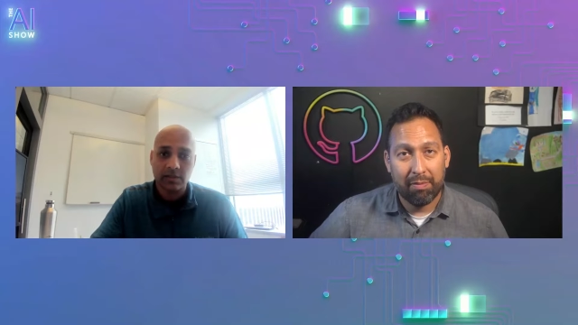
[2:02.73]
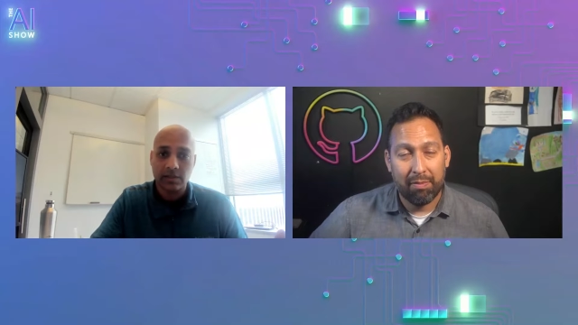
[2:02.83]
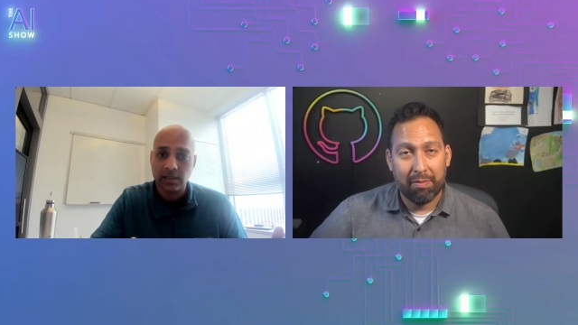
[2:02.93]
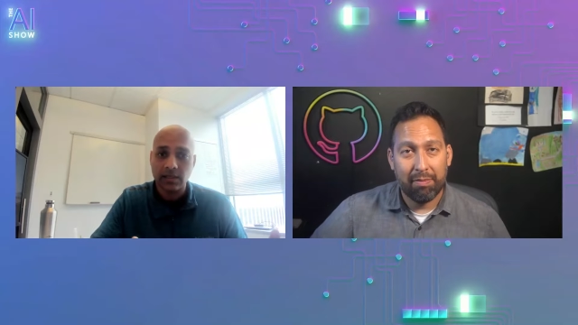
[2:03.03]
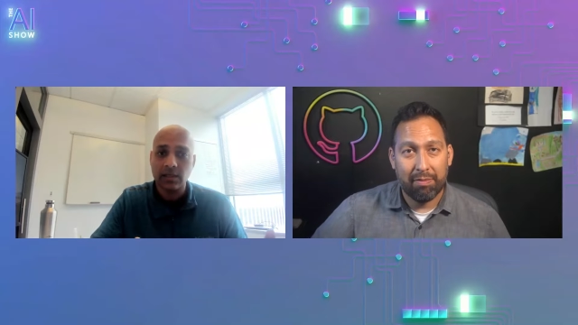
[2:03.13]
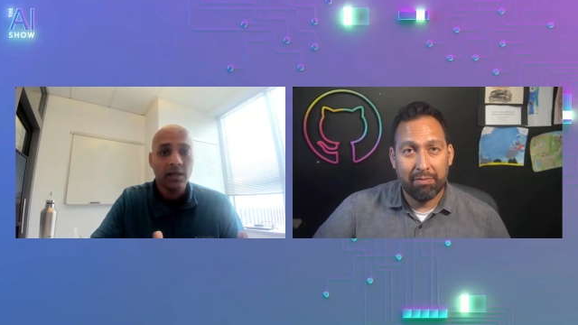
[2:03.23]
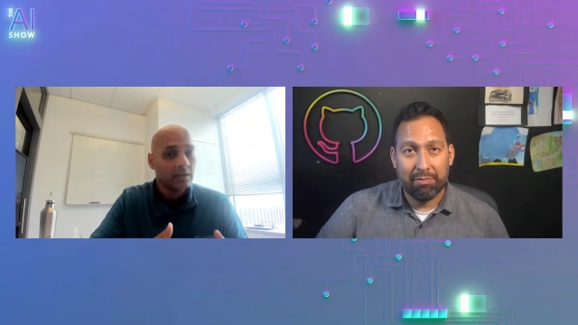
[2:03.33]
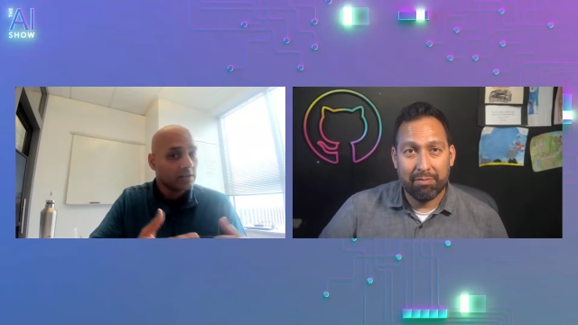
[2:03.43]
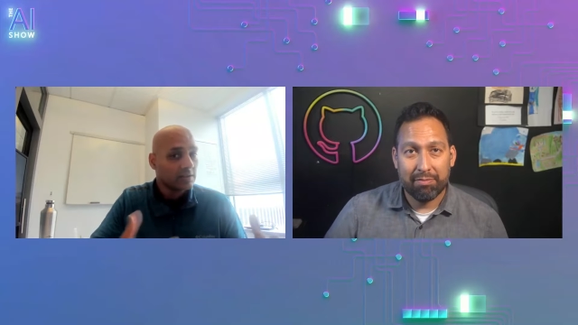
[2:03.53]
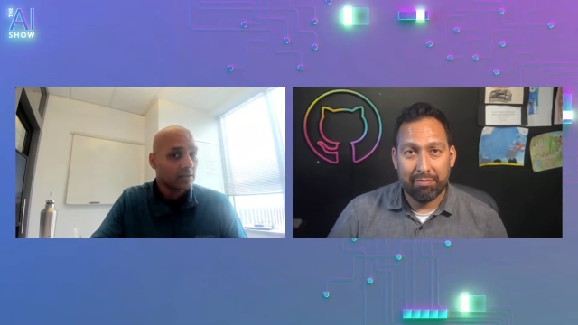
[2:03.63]
Speaker 1: that need
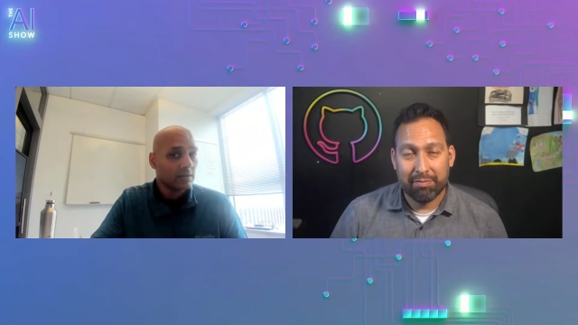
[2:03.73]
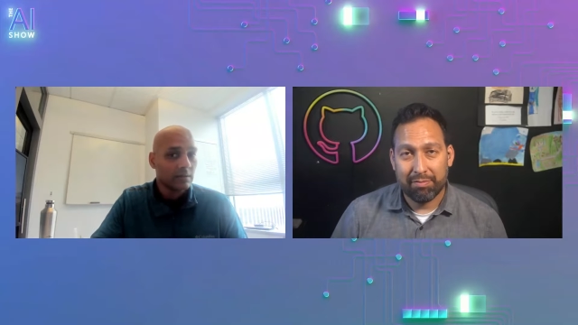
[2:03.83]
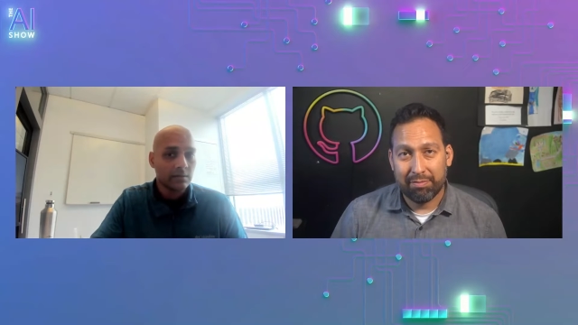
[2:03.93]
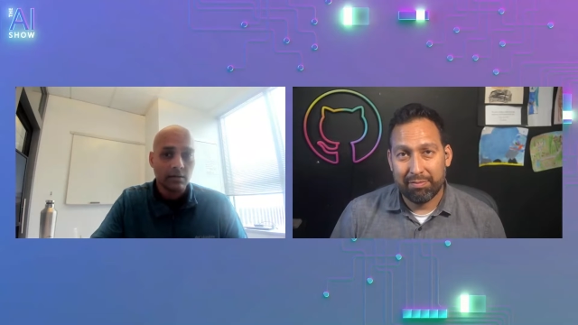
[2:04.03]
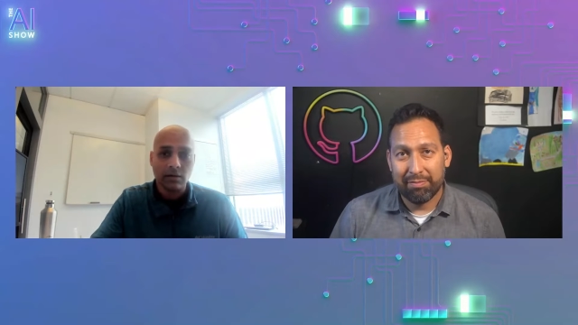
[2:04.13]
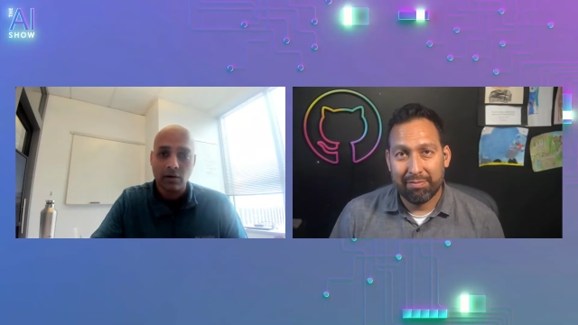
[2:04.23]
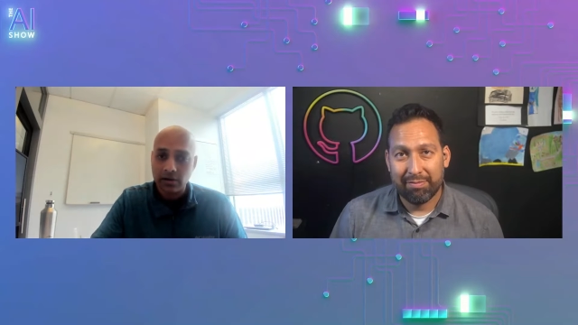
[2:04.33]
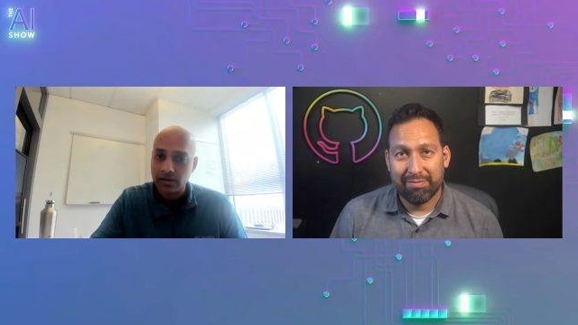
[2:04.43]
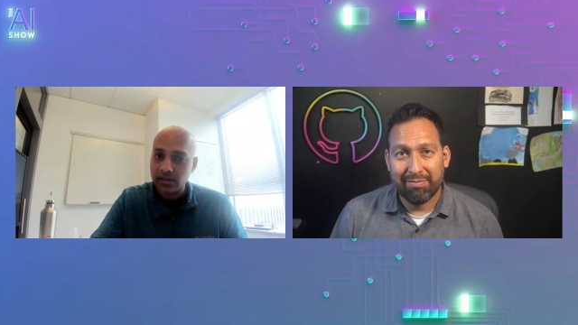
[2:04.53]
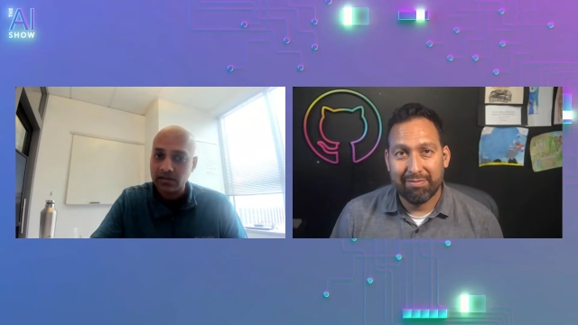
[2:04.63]
just
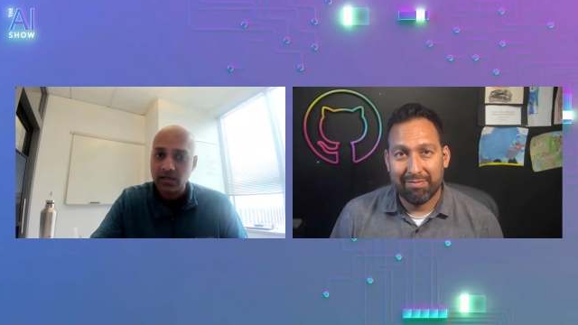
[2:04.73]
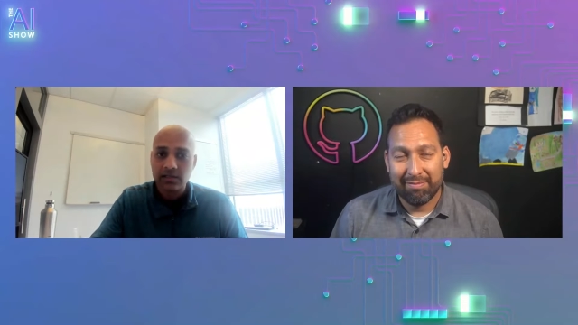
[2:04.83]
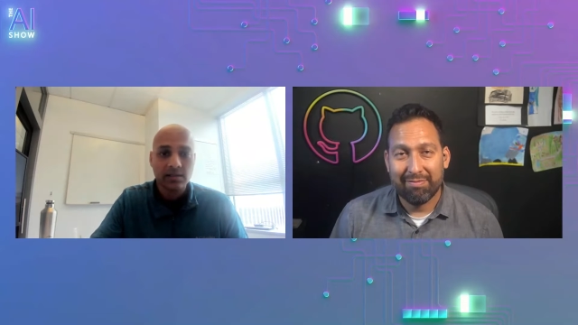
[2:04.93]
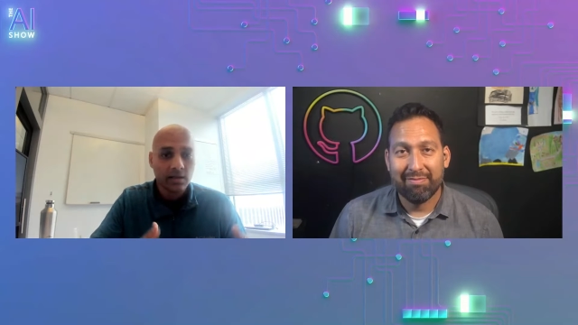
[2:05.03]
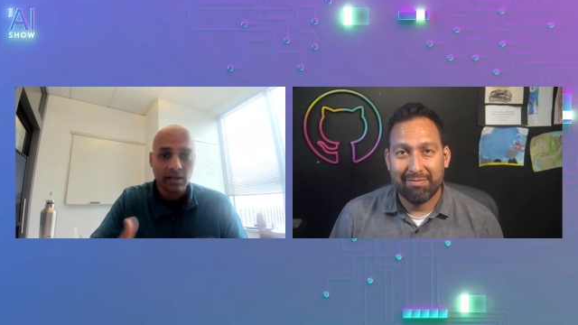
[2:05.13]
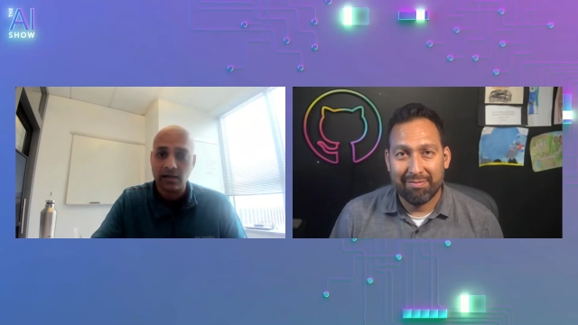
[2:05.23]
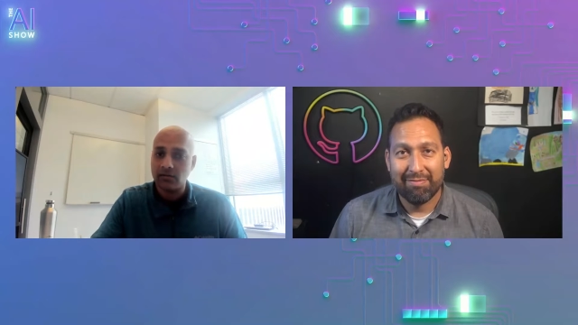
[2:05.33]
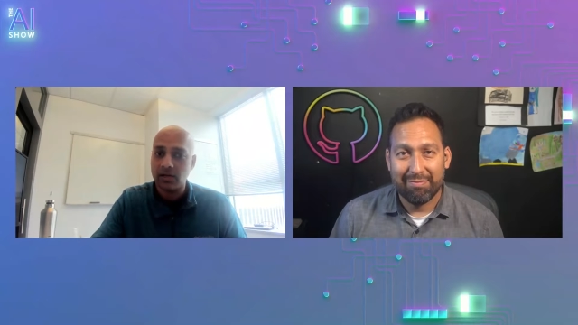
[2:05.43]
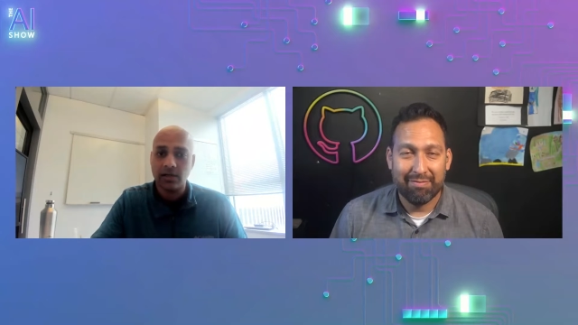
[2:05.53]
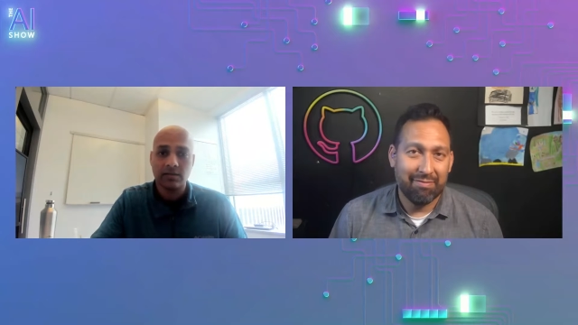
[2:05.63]
content extraction, and
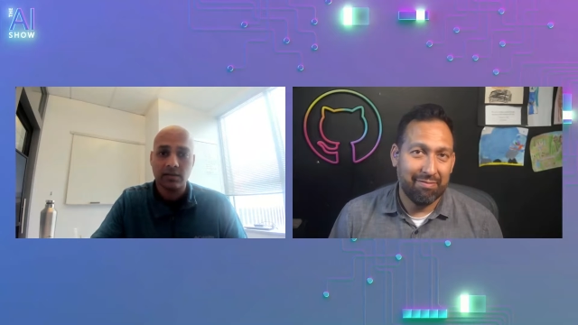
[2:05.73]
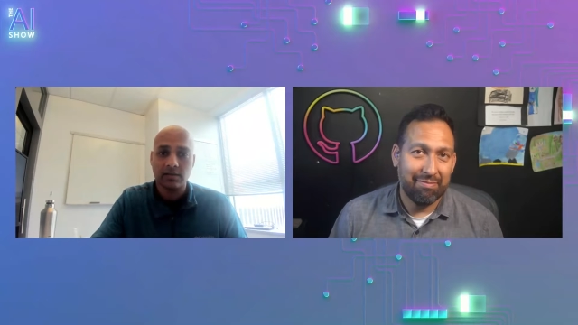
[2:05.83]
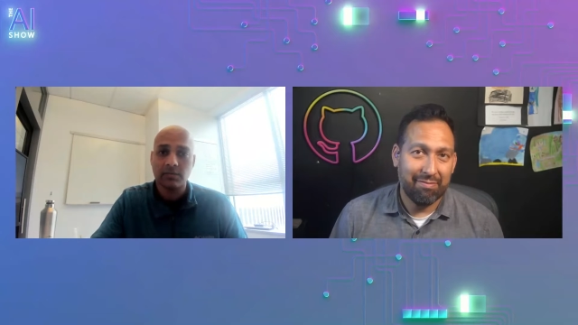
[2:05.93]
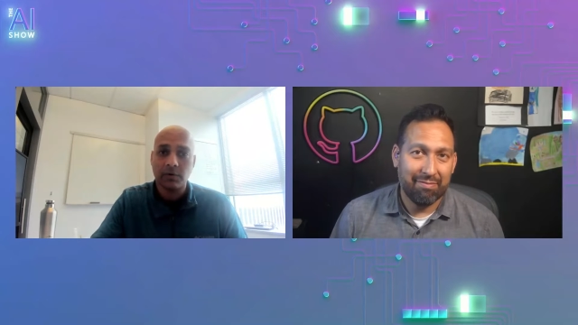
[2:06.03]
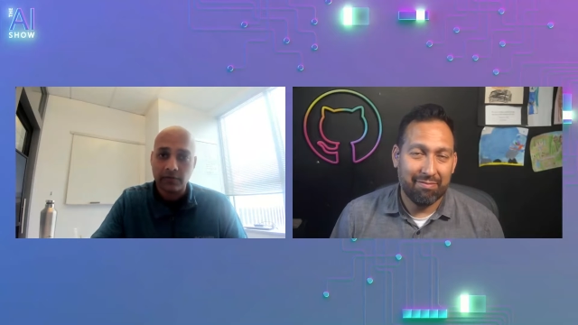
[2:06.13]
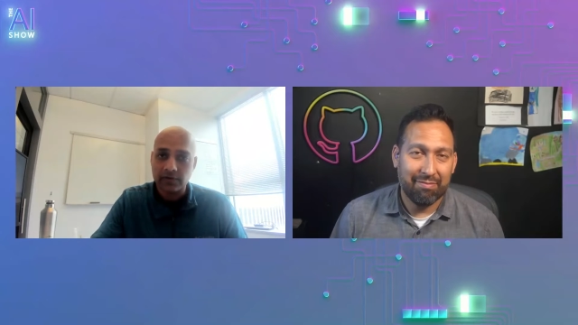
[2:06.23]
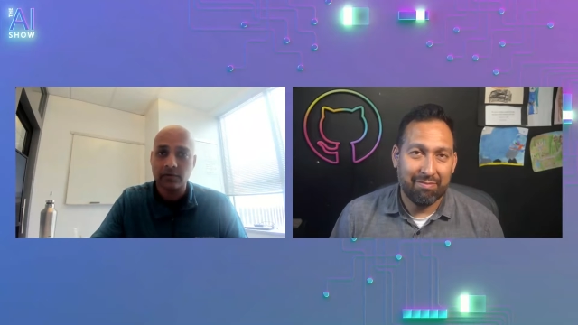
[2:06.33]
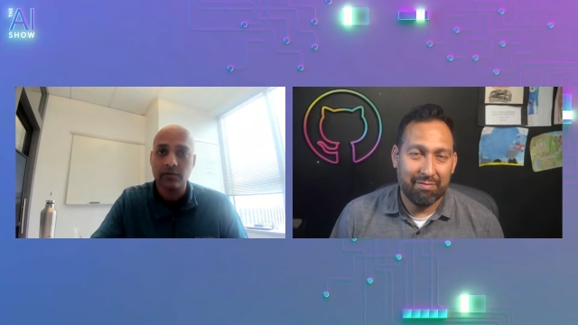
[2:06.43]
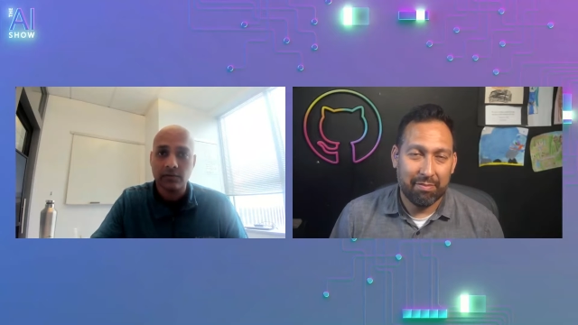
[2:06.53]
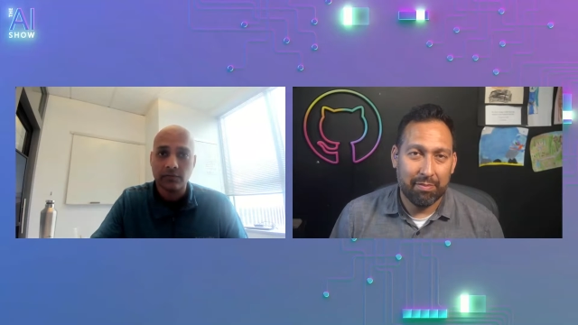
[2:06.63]
read is a perfect
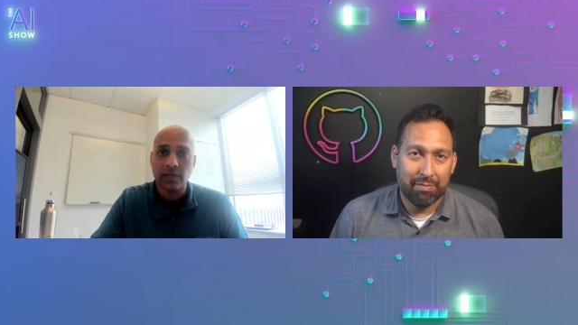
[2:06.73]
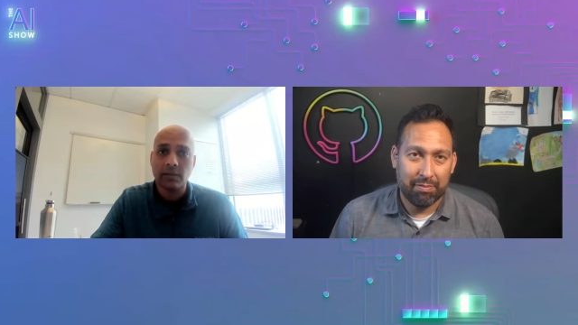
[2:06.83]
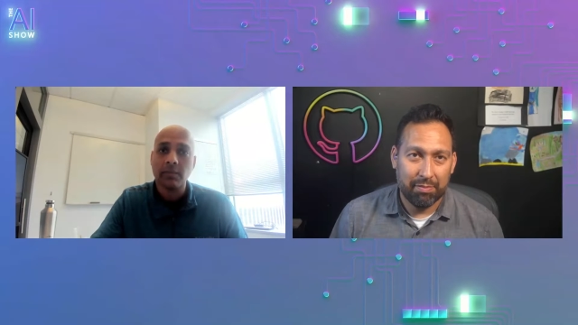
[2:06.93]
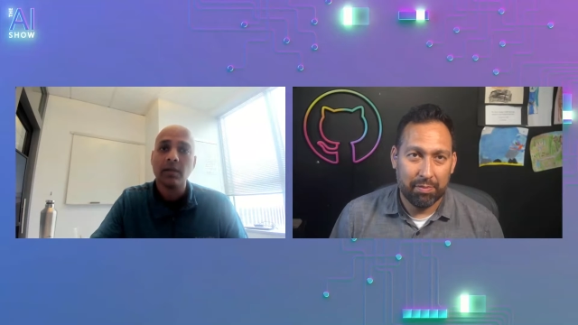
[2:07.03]
solution for them.